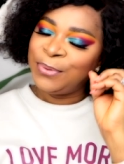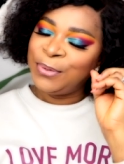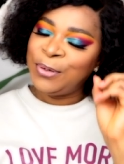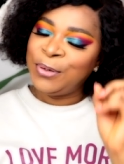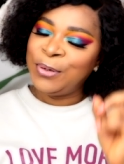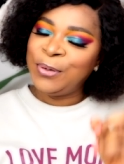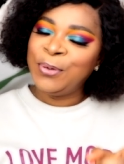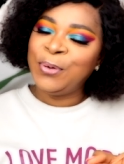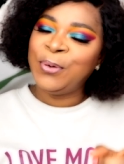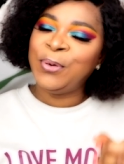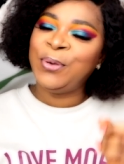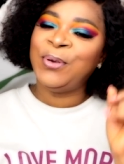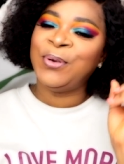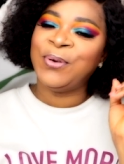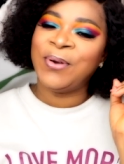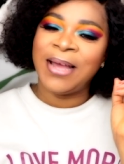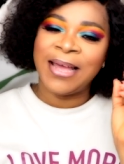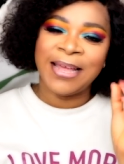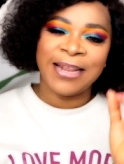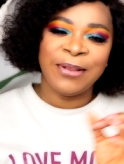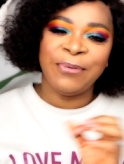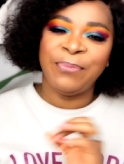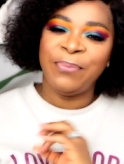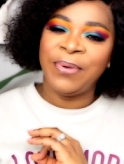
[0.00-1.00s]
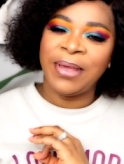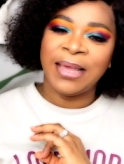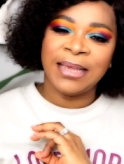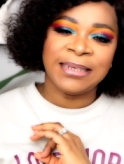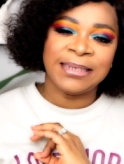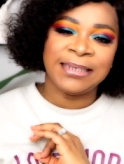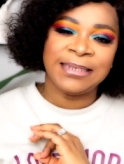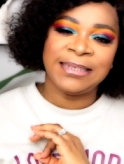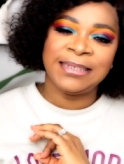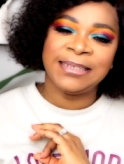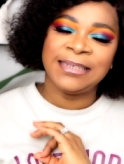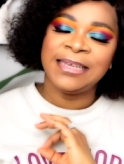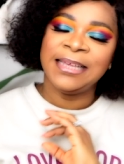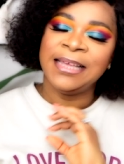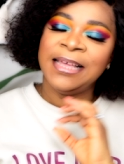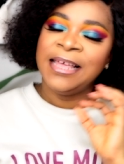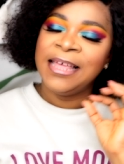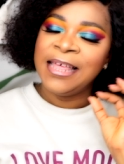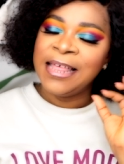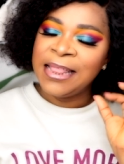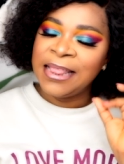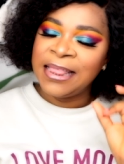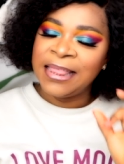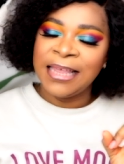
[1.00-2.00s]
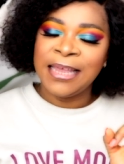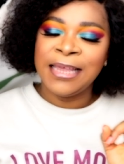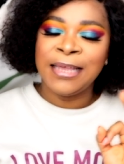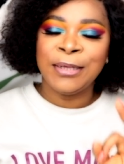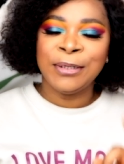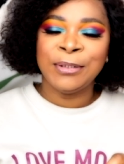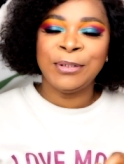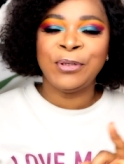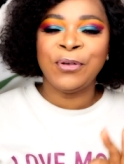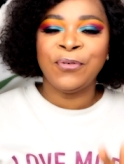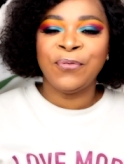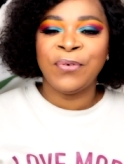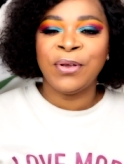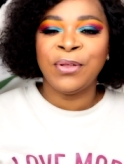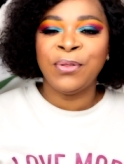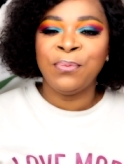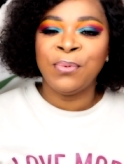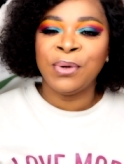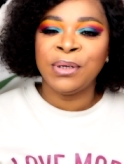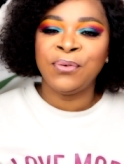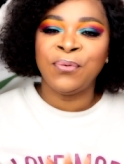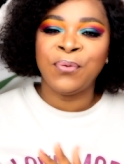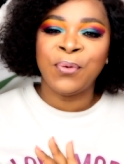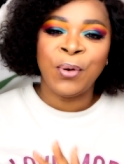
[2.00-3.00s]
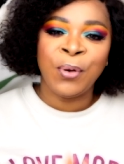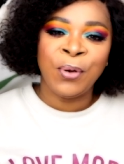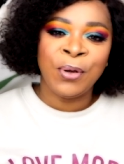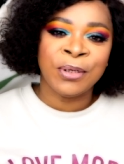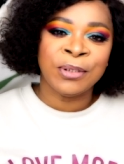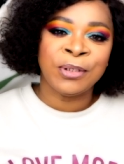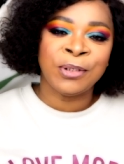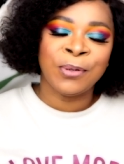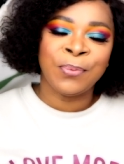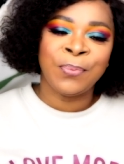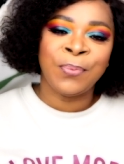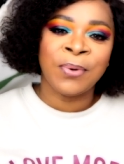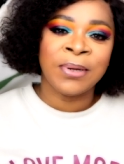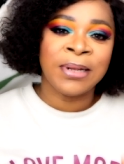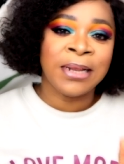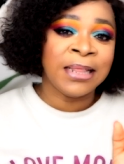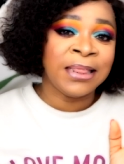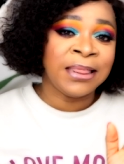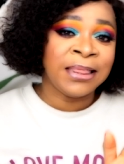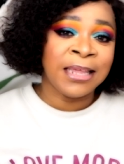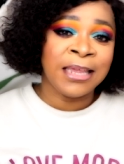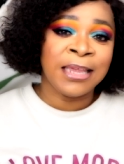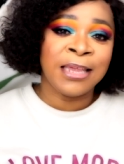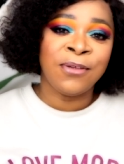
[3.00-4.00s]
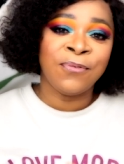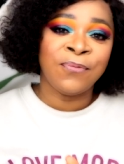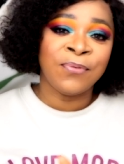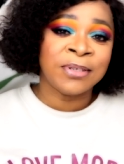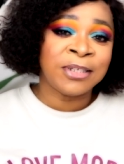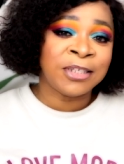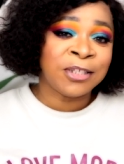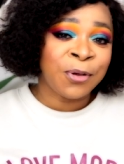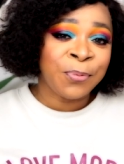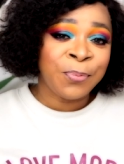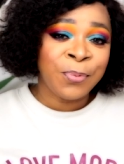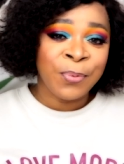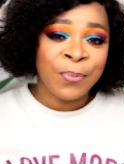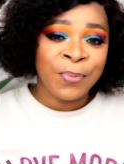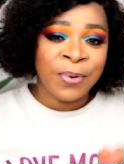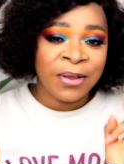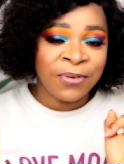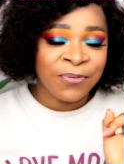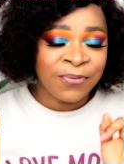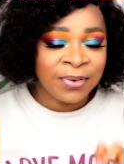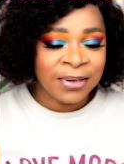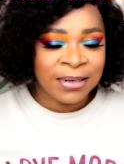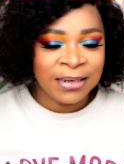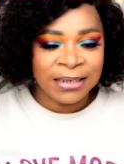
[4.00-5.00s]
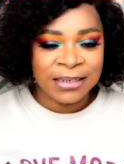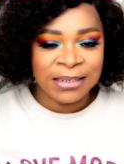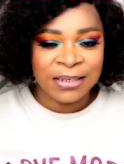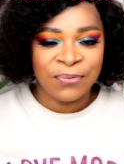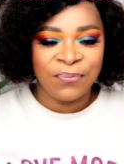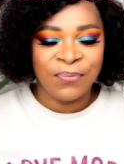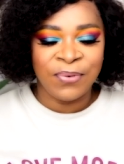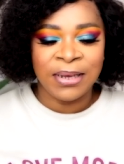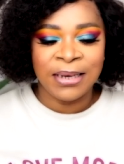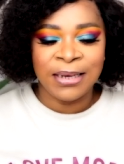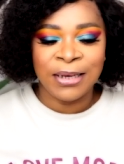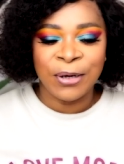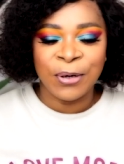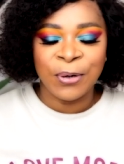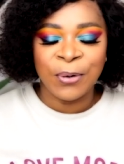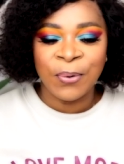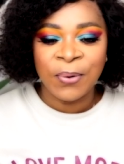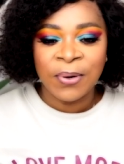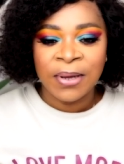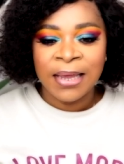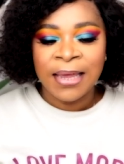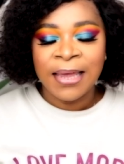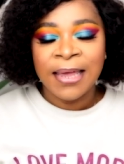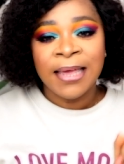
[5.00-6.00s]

you know you are the best thank you so very much for all your support and thank you for stopping by for this video